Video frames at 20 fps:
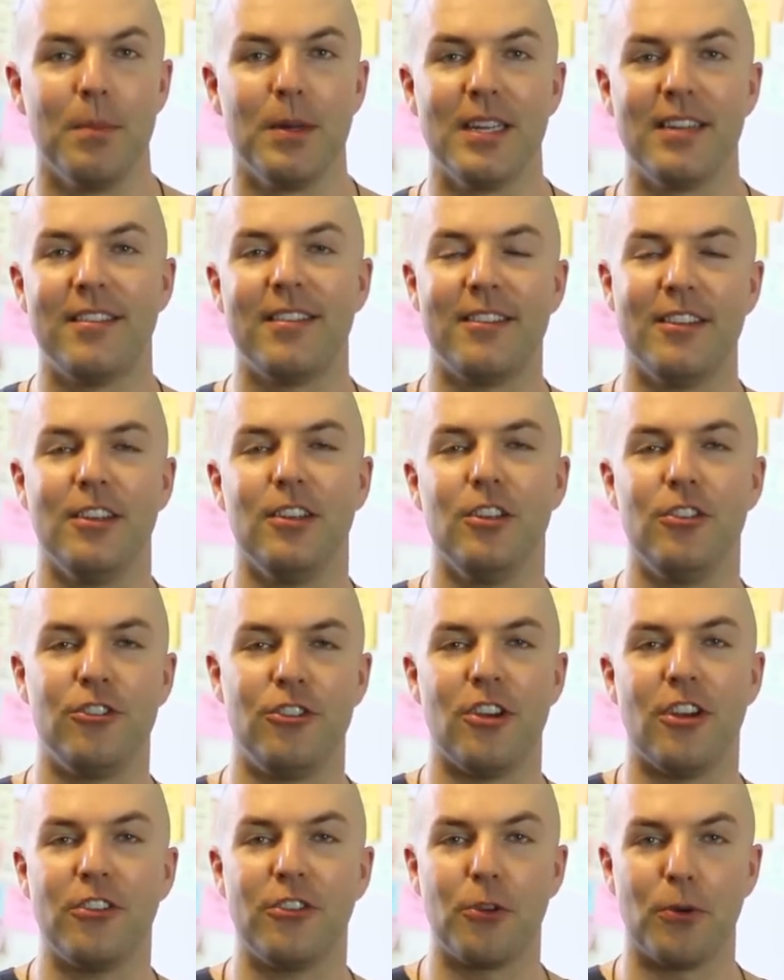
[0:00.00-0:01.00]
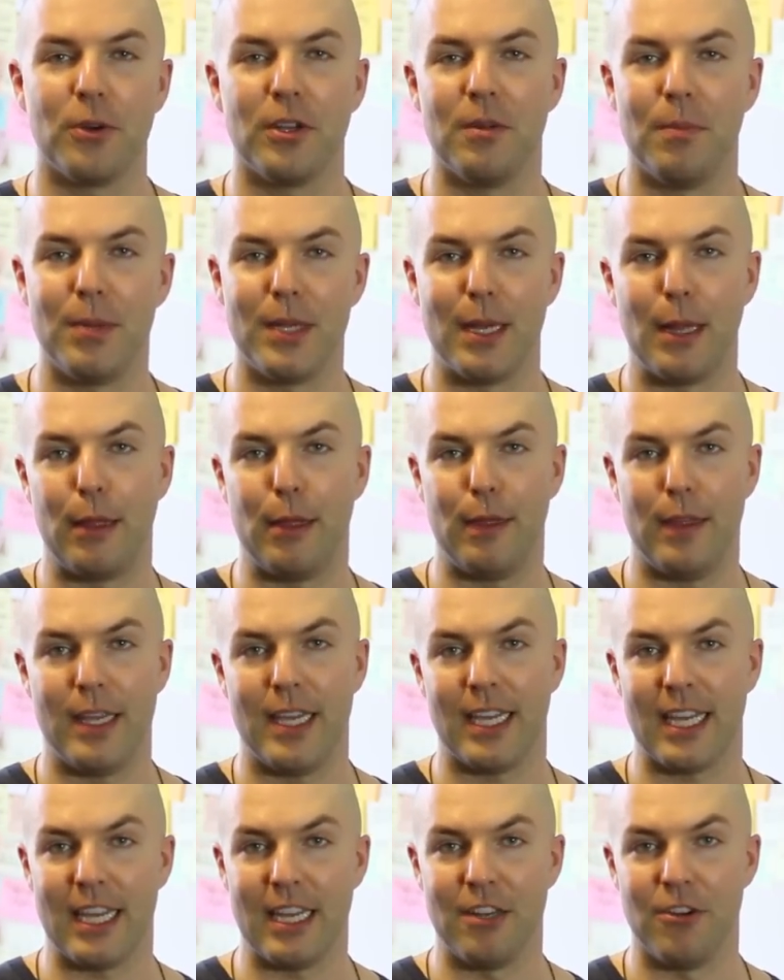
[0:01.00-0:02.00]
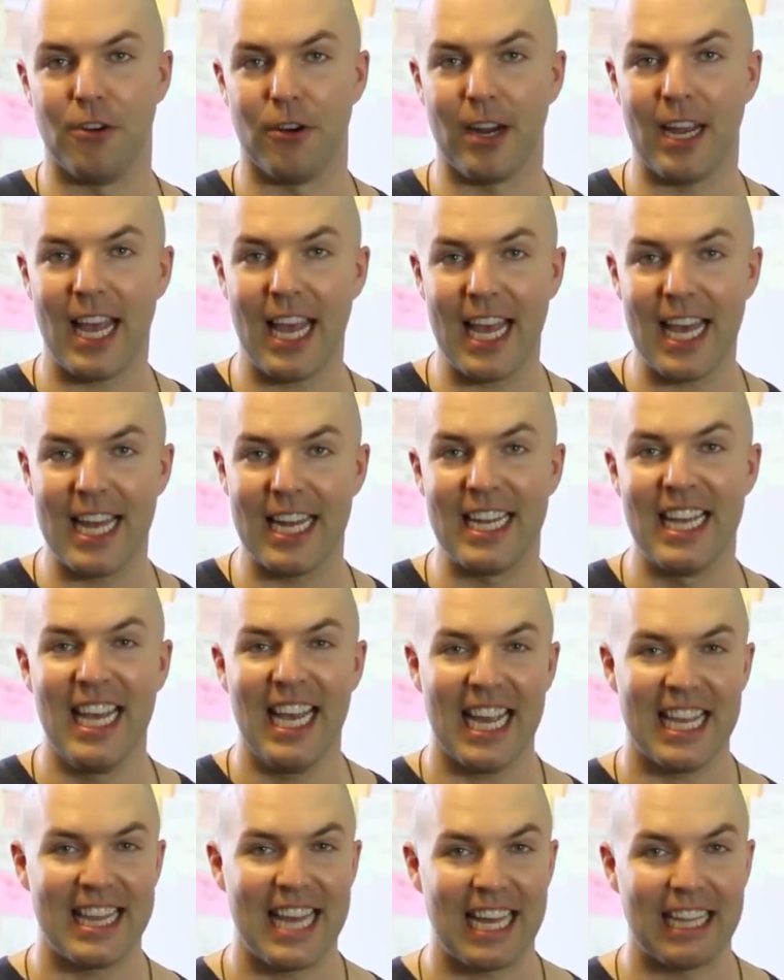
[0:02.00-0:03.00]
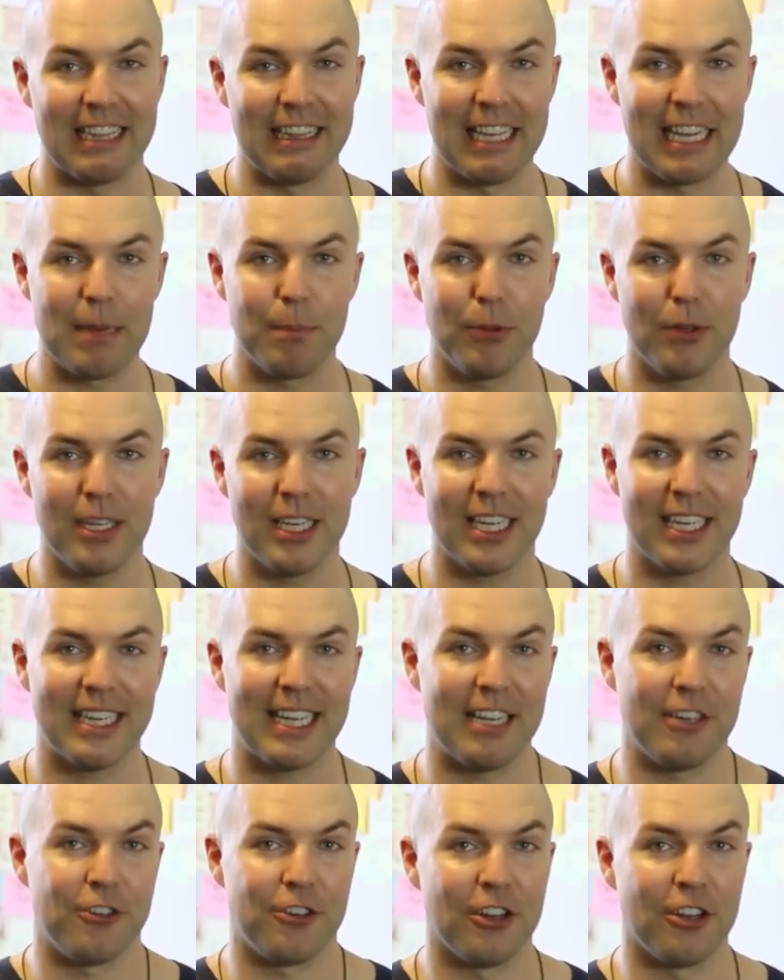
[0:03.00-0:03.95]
but it's still just going to be a thing in your head. And that labeling and that